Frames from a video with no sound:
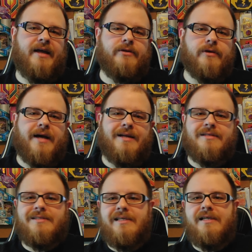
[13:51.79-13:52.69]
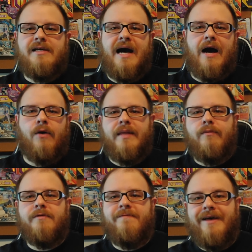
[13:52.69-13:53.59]
and you'll kind of see how they
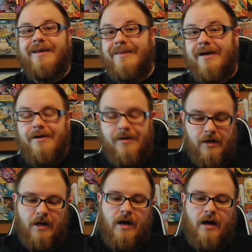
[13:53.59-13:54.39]
would fit in there.